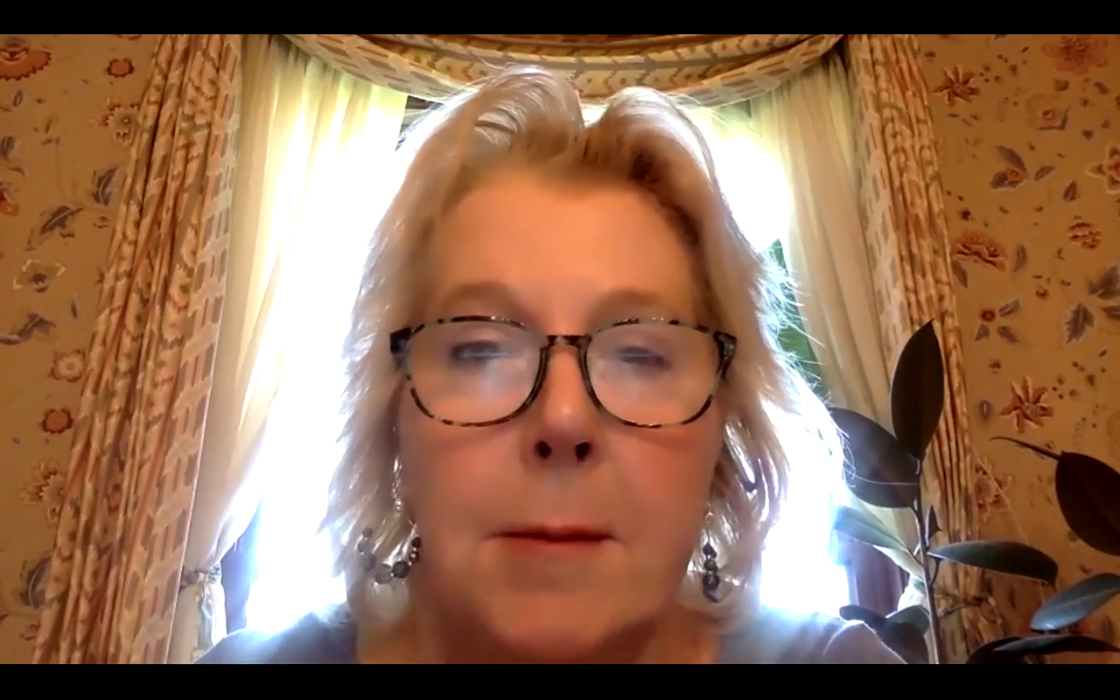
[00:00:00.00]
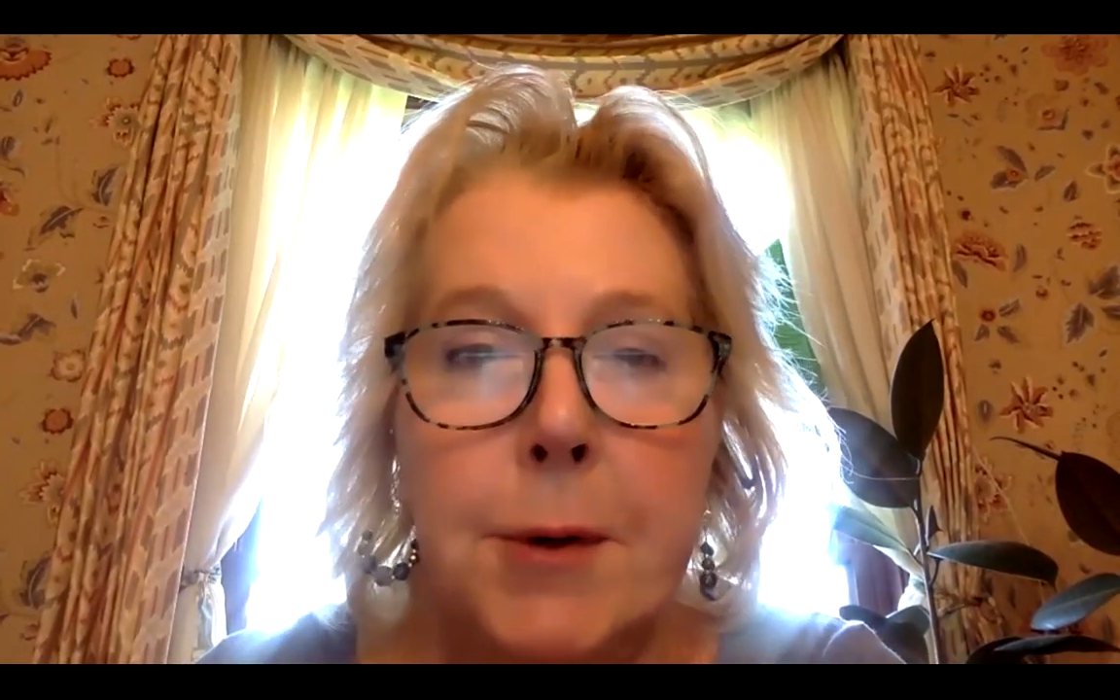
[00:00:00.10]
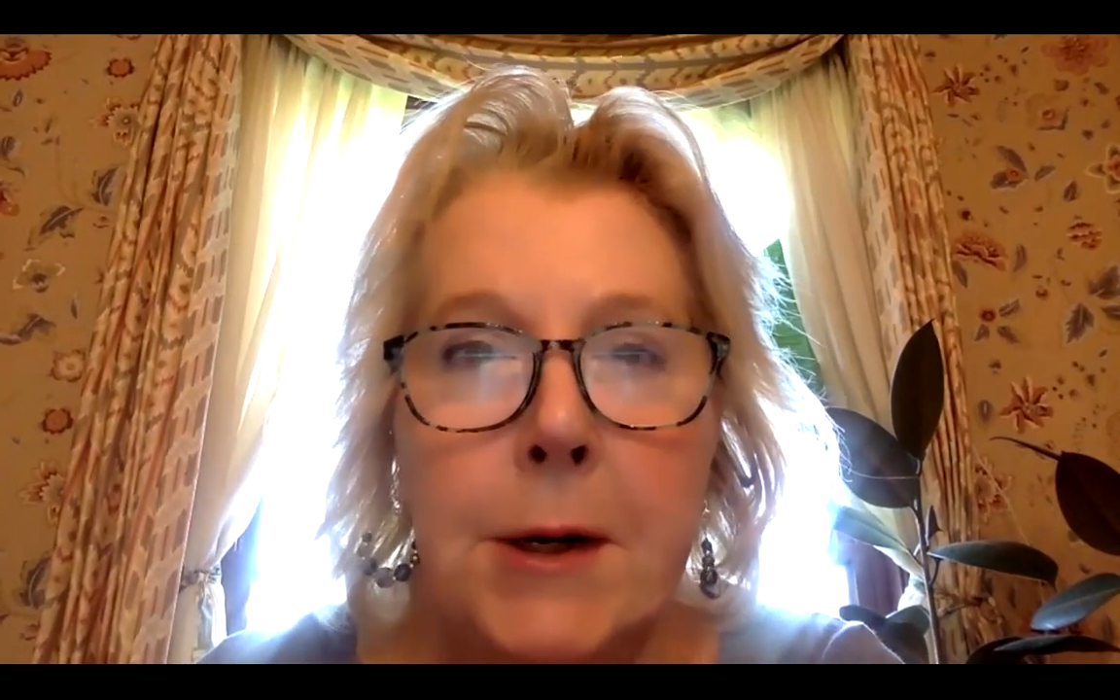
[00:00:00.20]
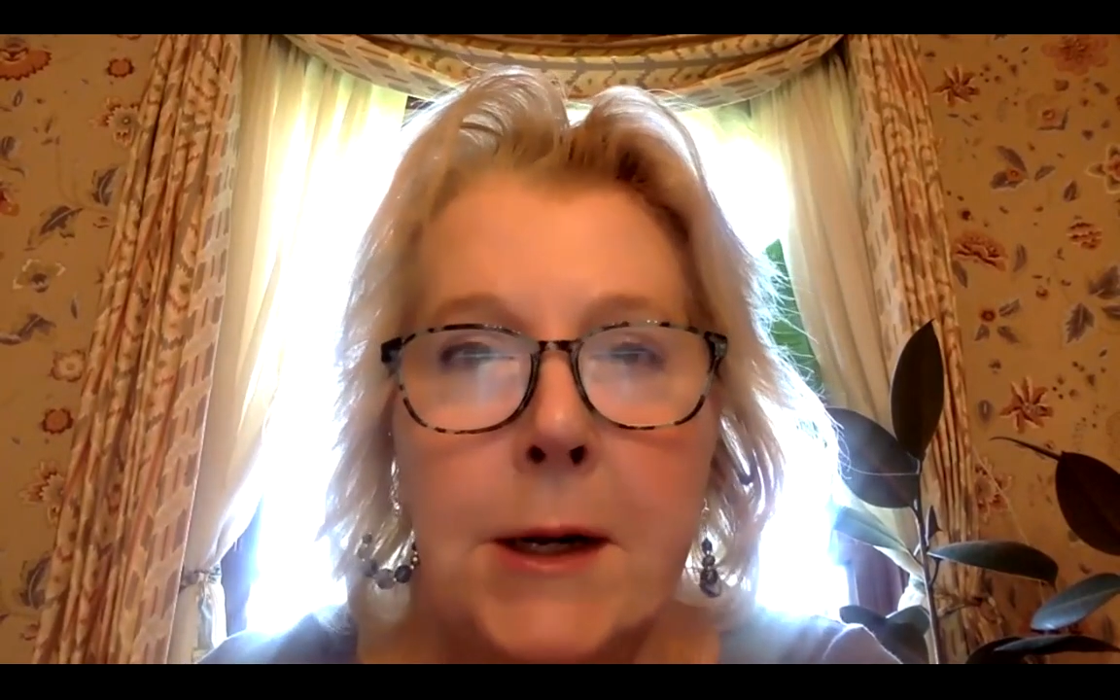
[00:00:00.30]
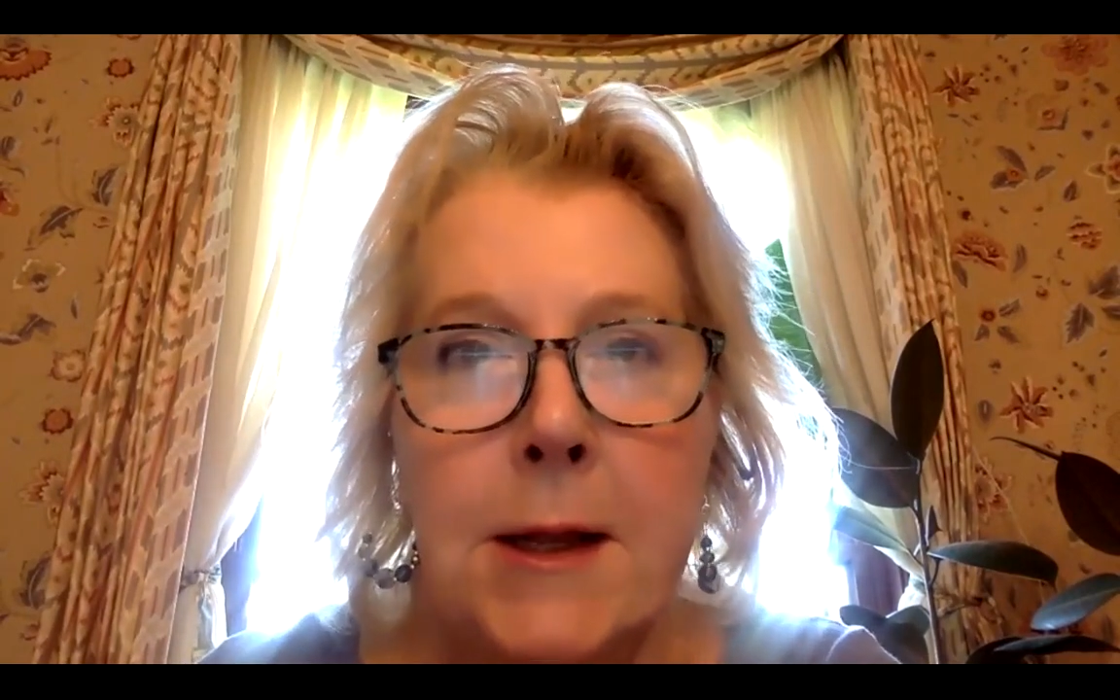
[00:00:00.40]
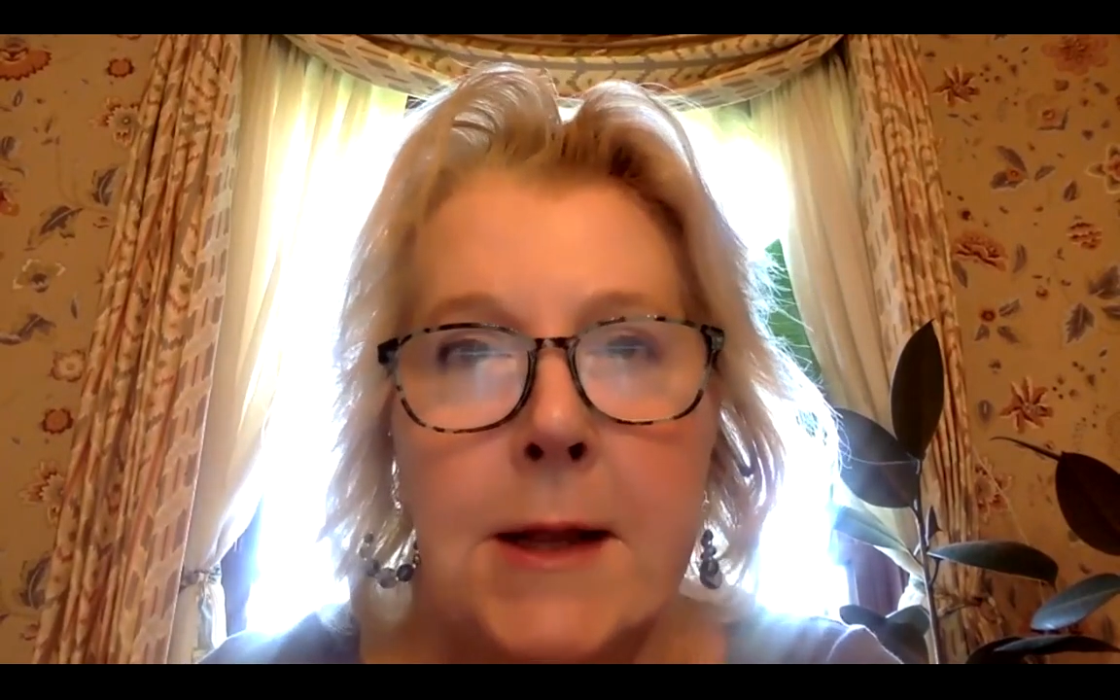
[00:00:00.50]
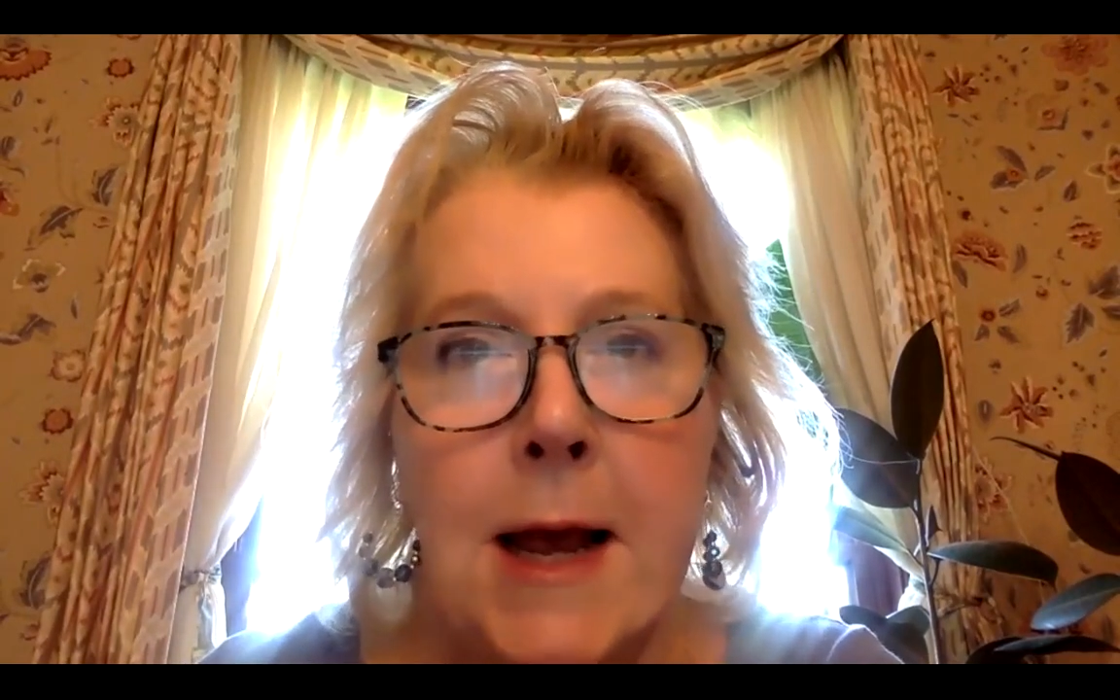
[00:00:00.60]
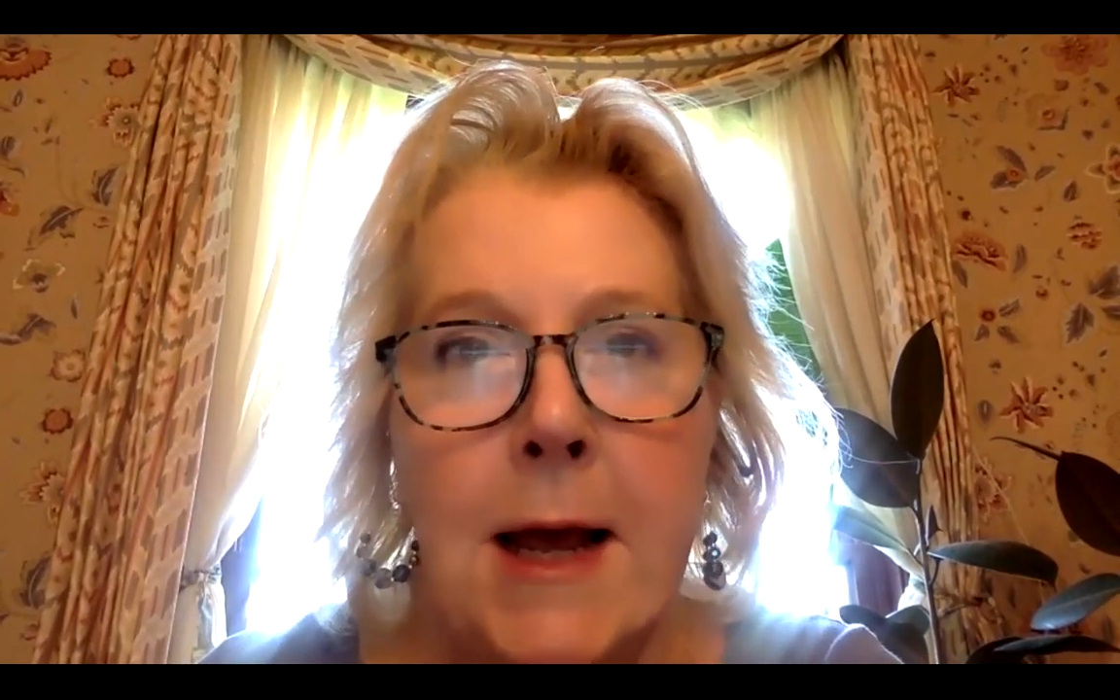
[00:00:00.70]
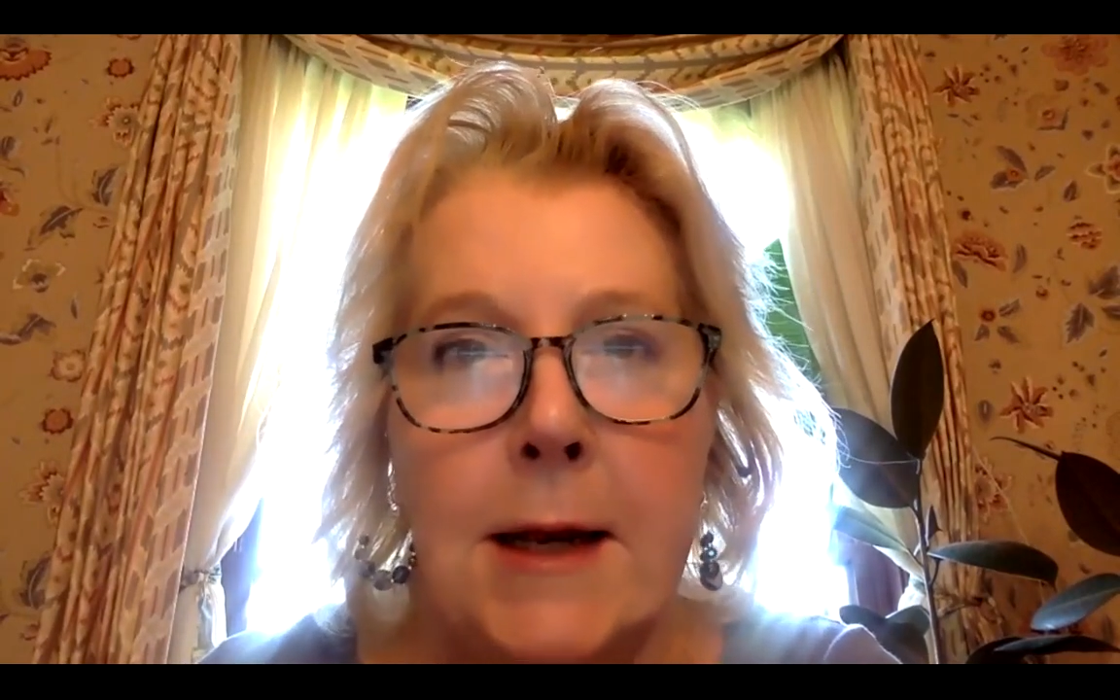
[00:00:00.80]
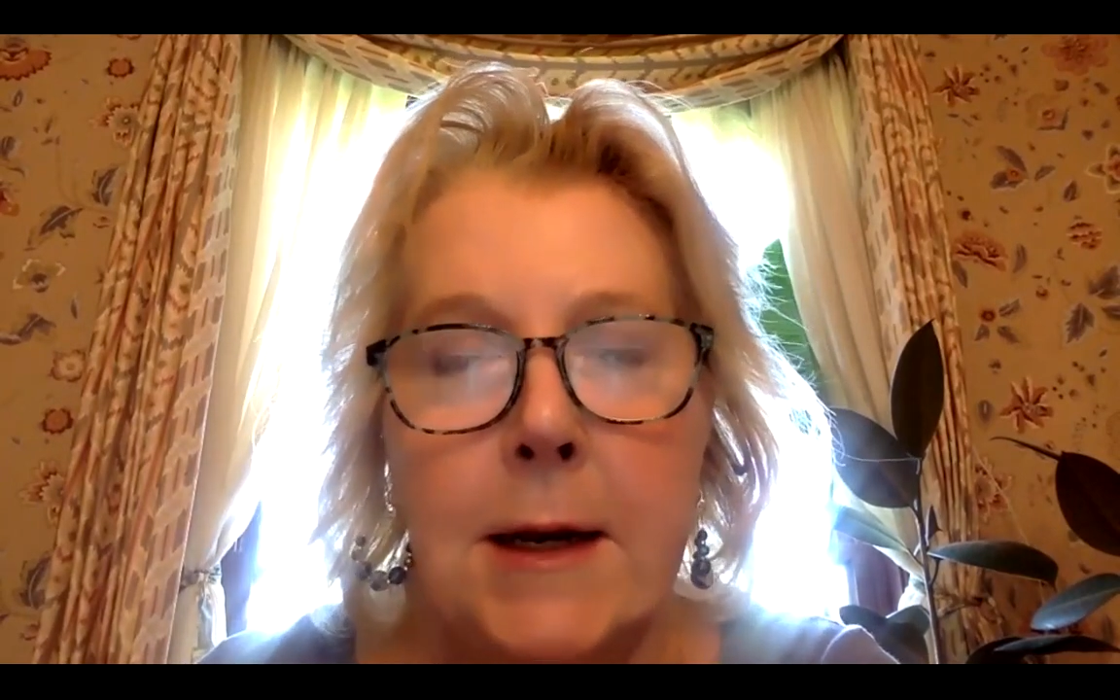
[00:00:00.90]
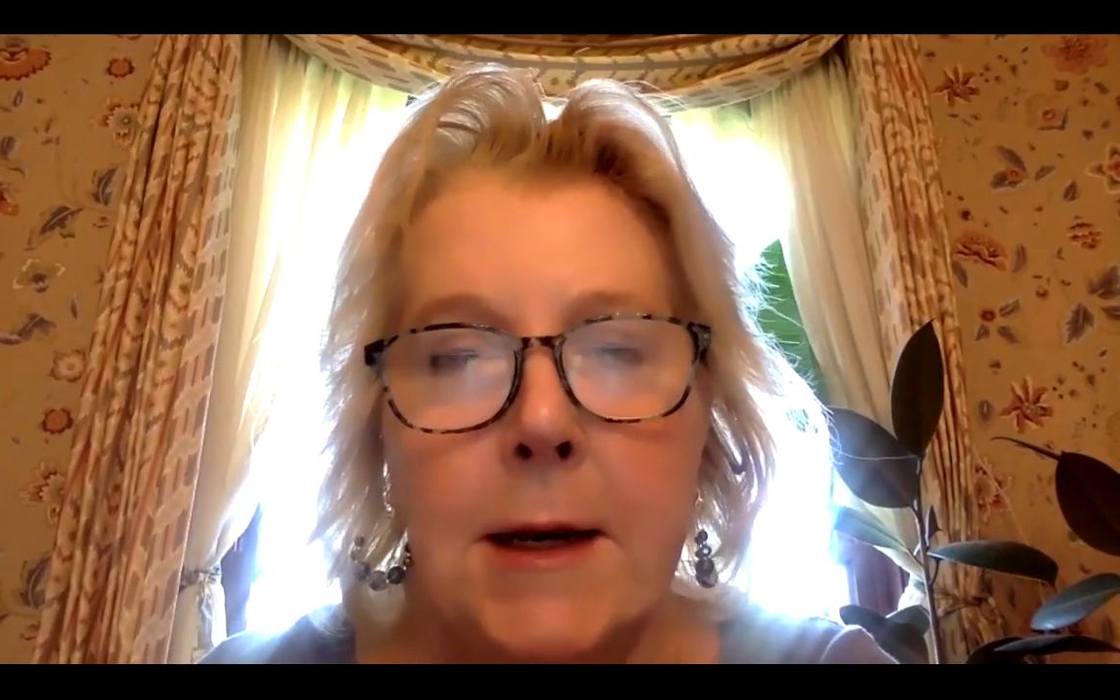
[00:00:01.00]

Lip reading: putting in that